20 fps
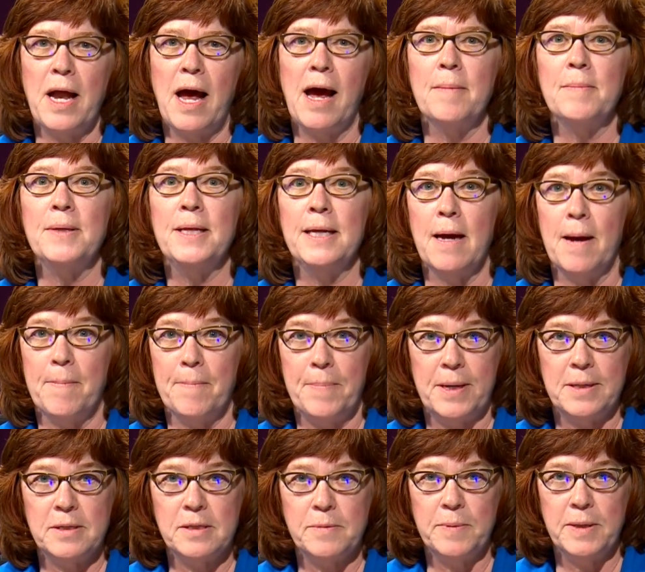I'm the
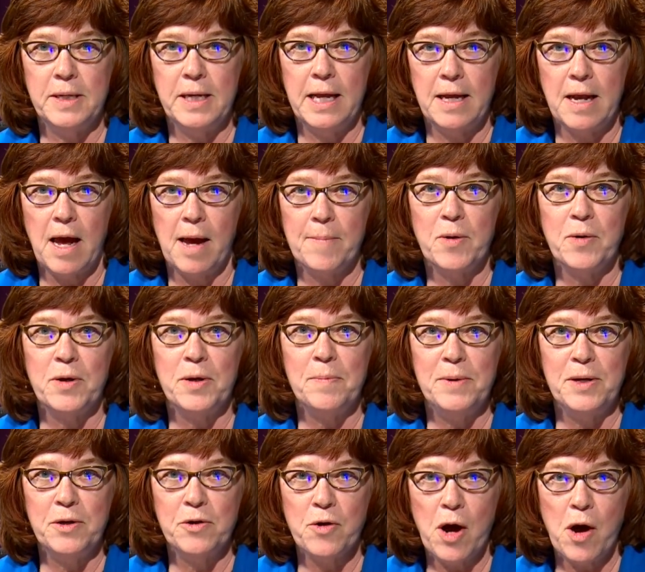Ombudsman and I'm going to
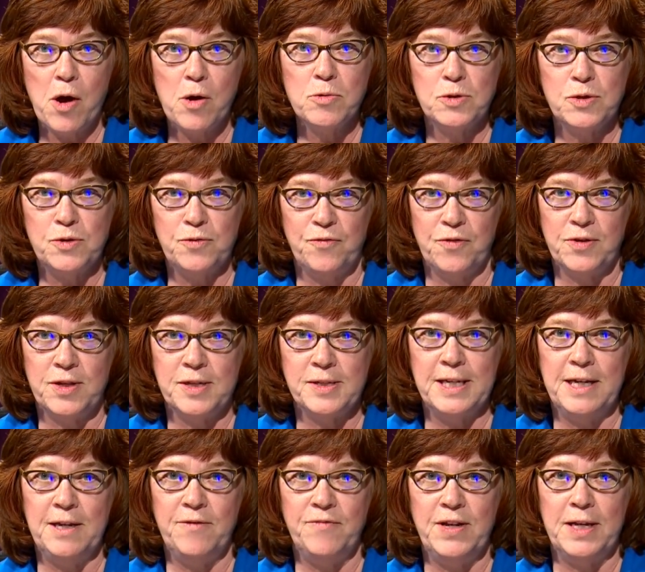be your host for this
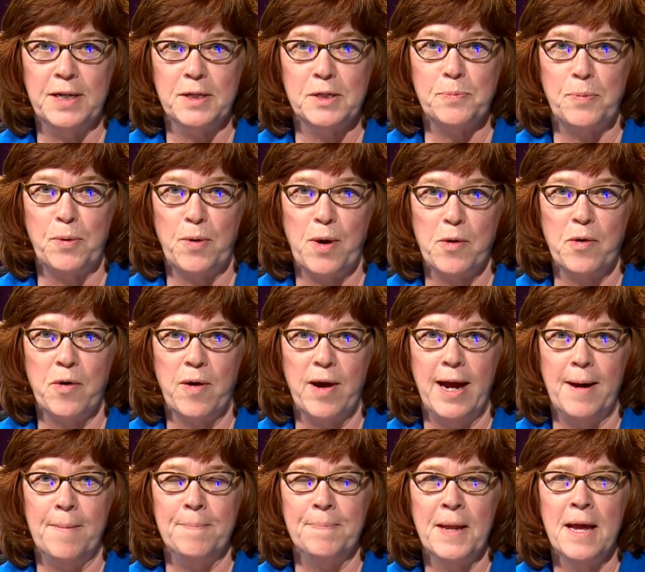evening's
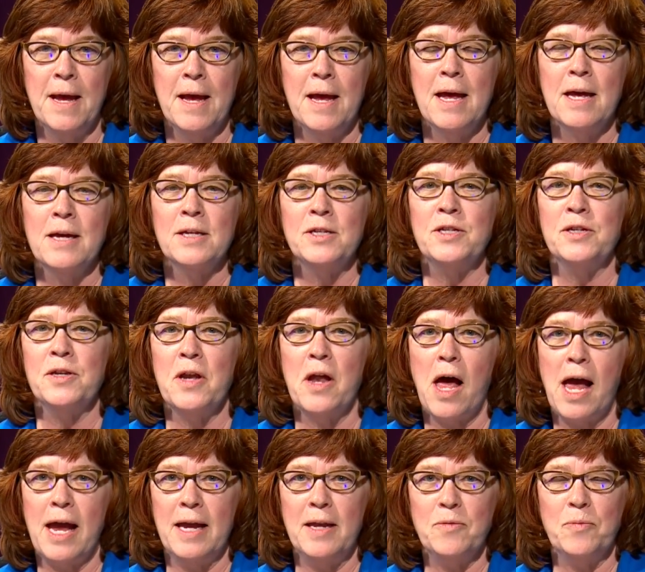program.
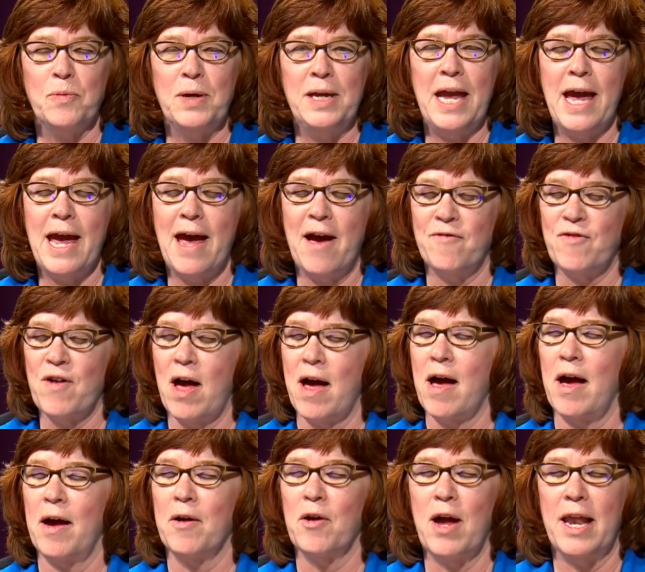Tonight we have
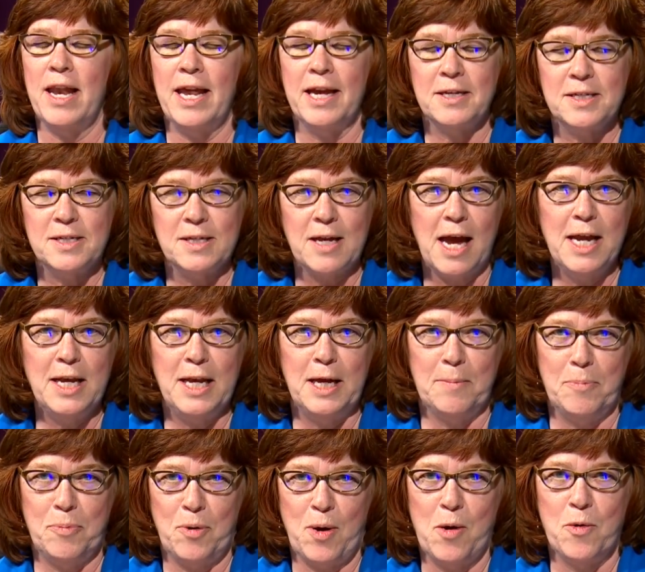an exciting
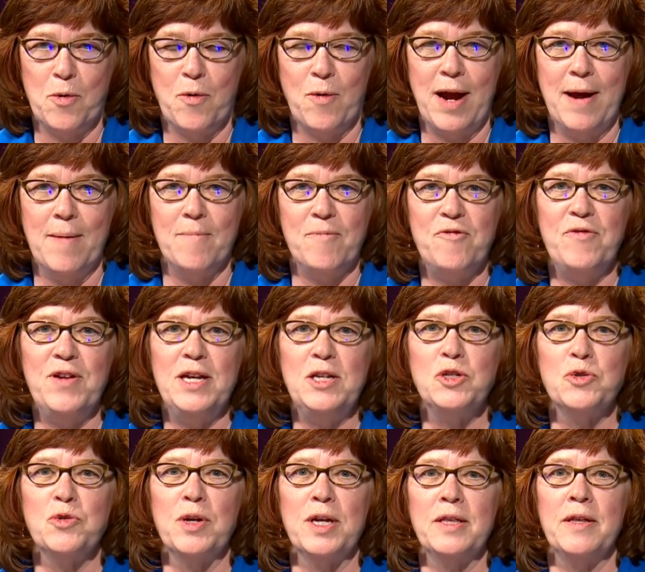program
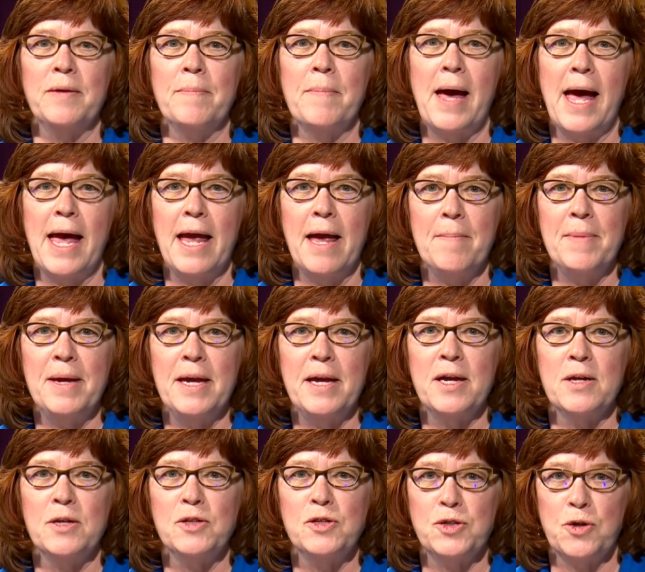featuring the Miami
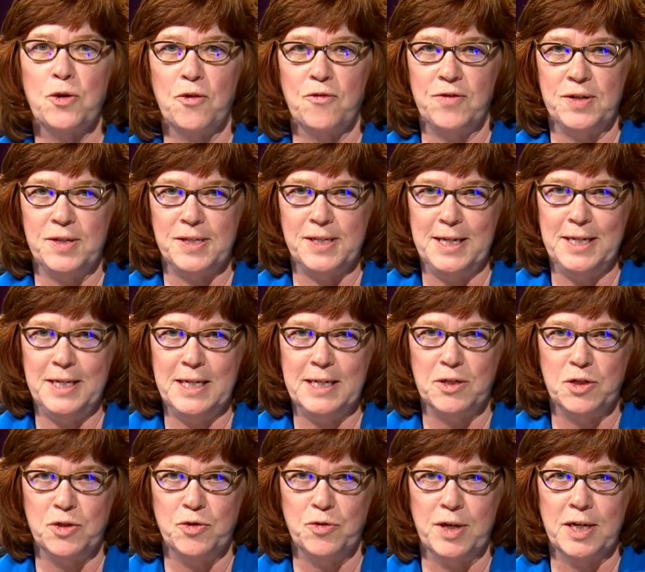Conservancy
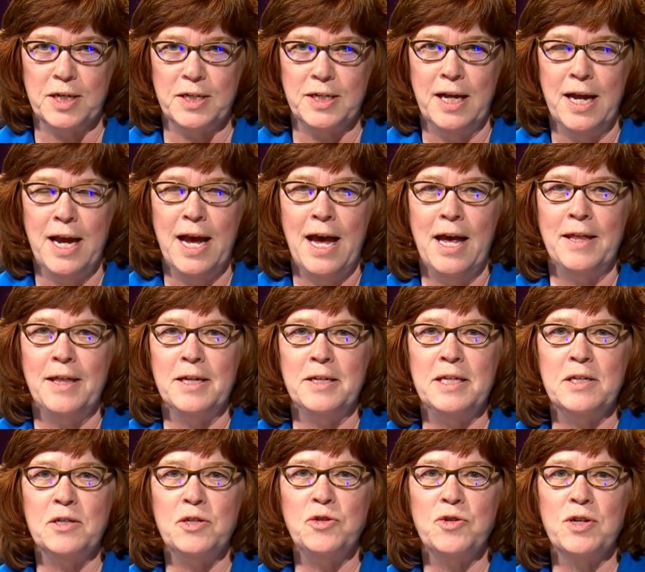District. The
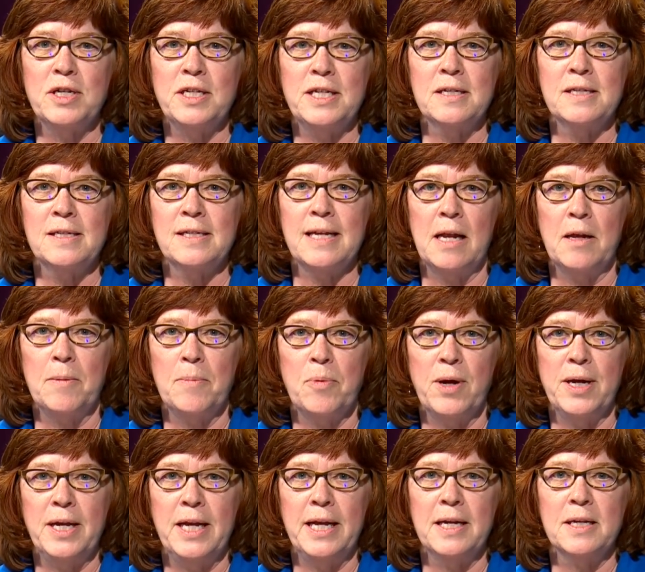district is
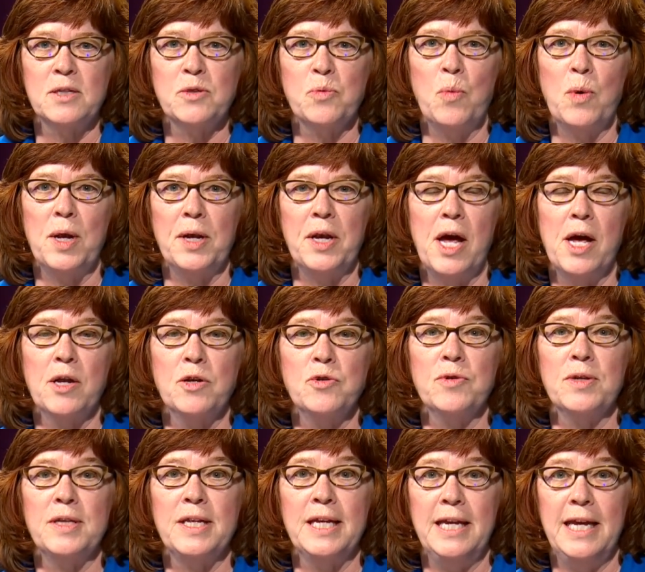celebrating its
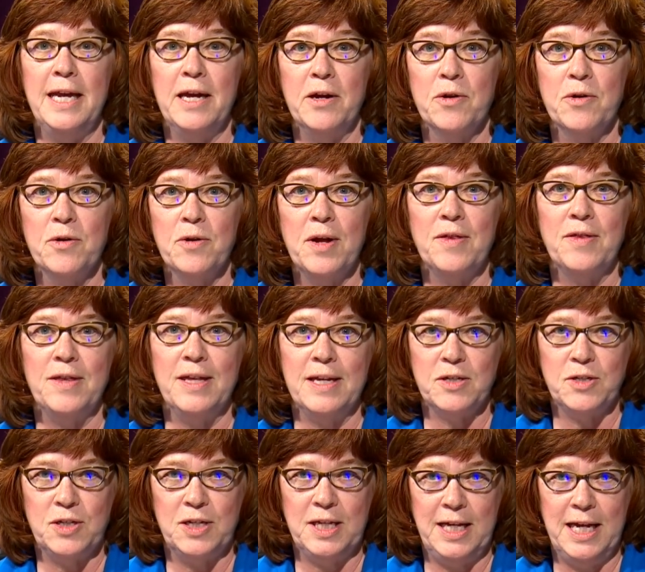100th year
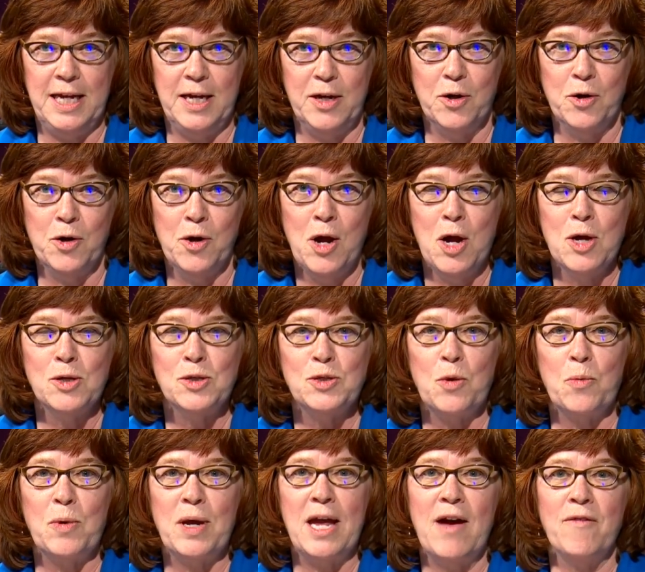this year, so
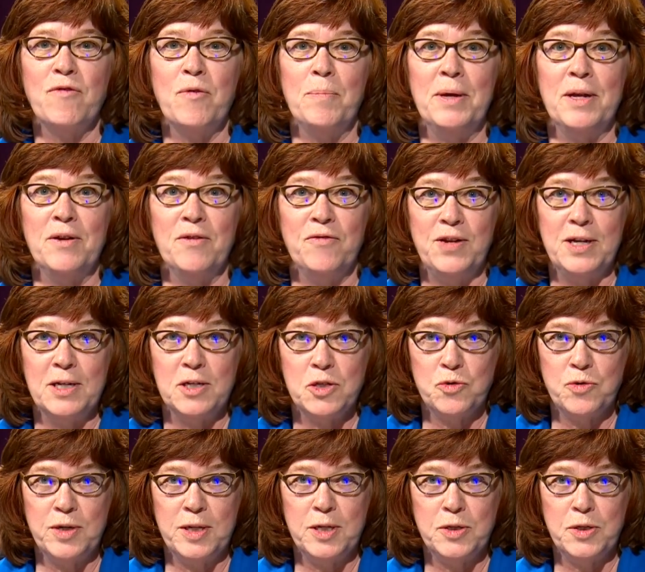we have a bit of
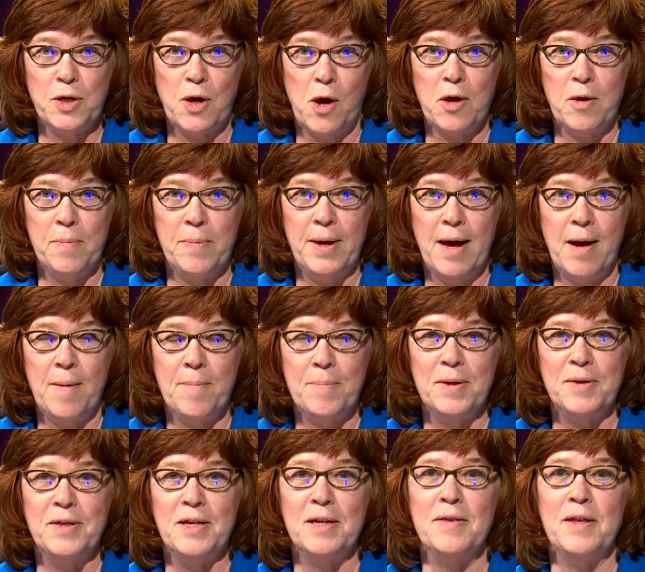history to talk about,
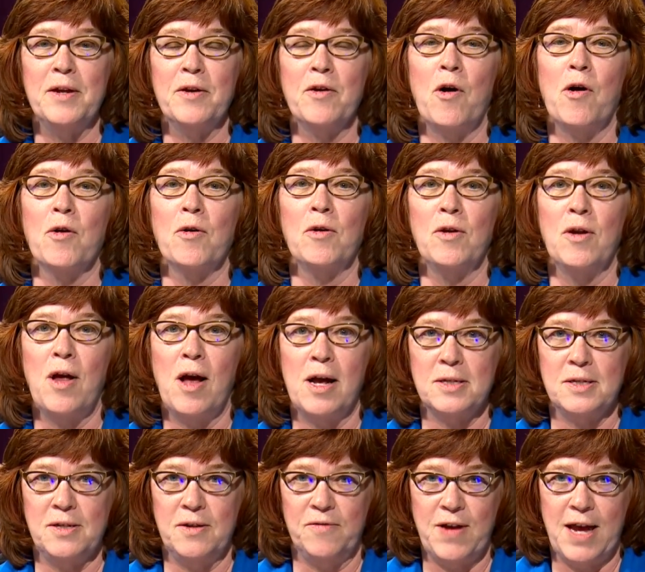but then there are
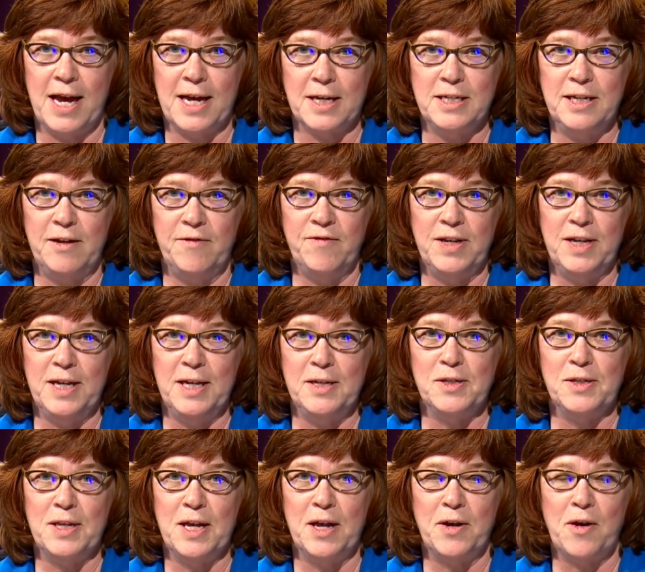lots of activities
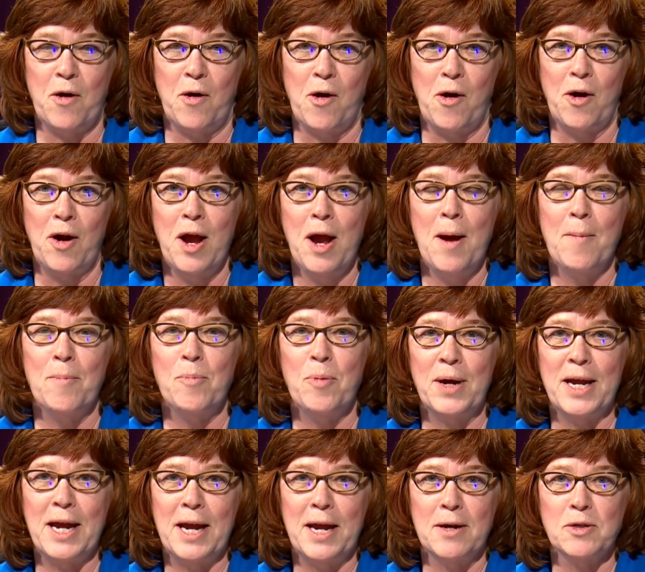that are
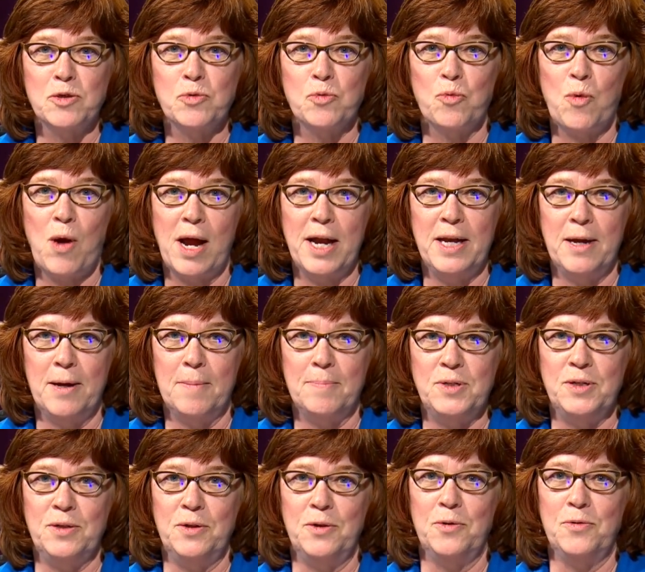bringing us right up
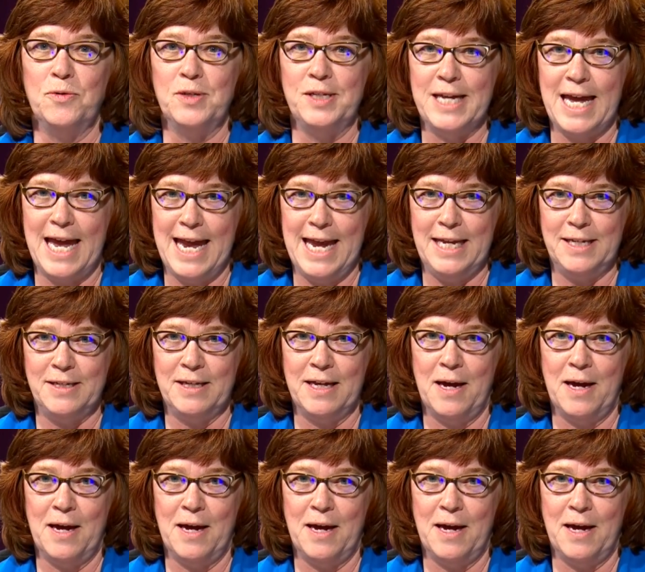to date